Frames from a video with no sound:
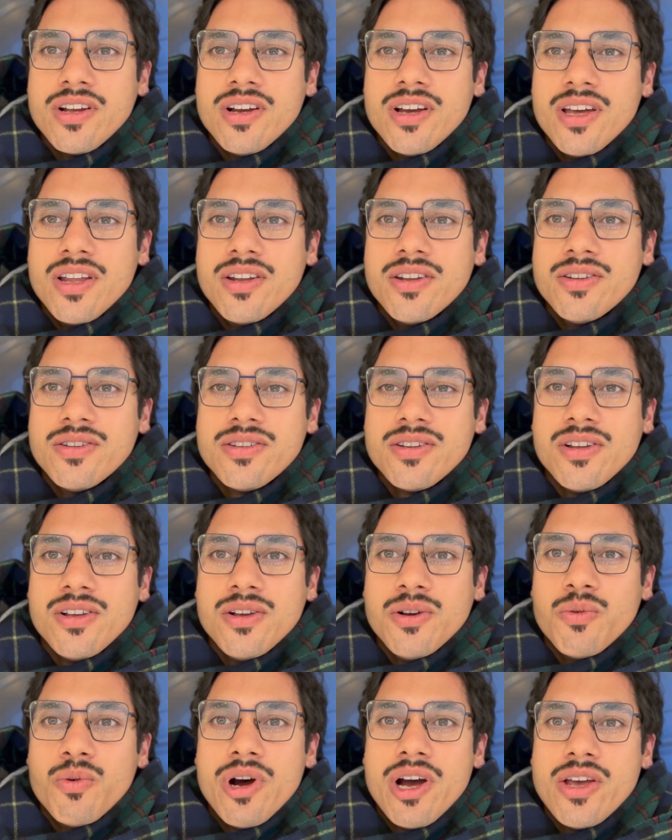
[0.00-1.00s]
and
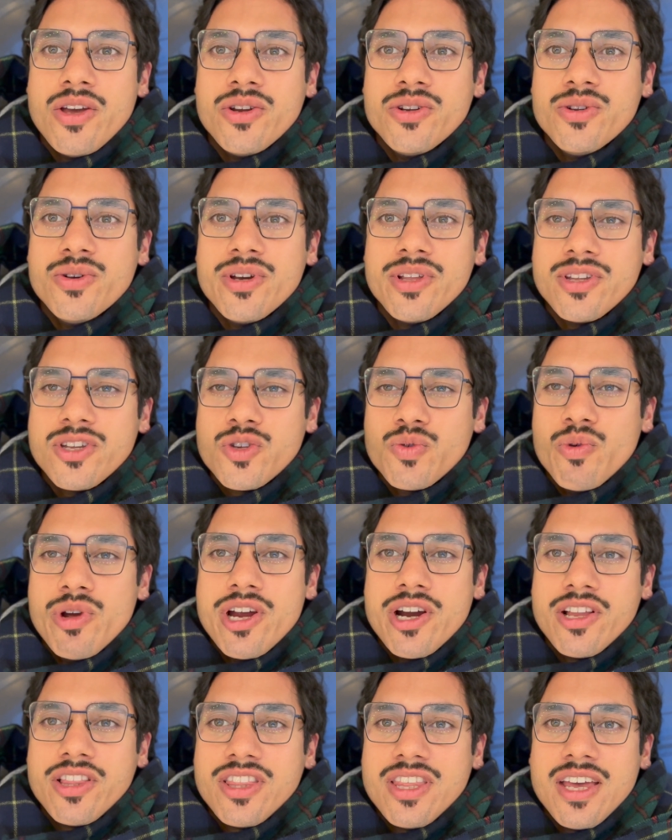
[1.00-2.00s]
why you're doing this
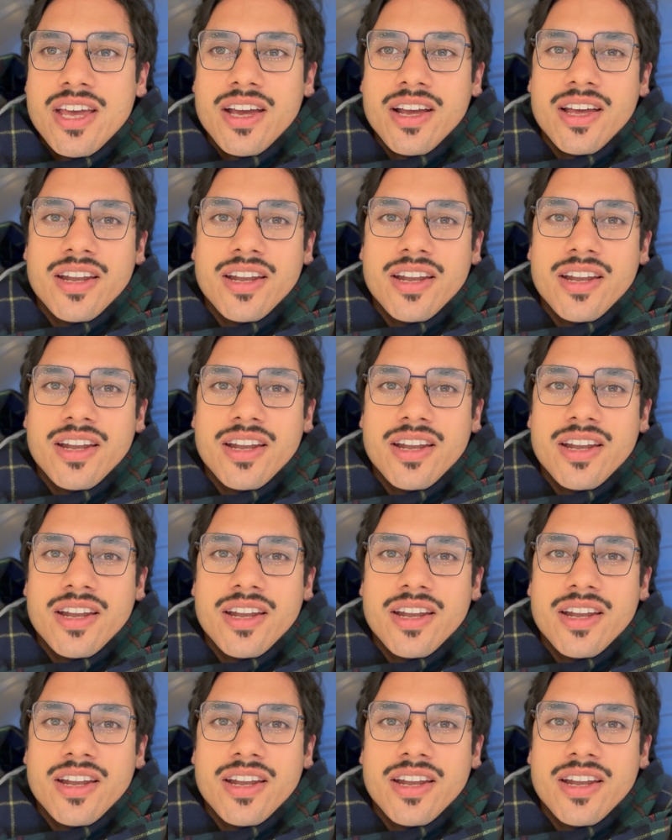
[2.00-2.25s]
weird thing.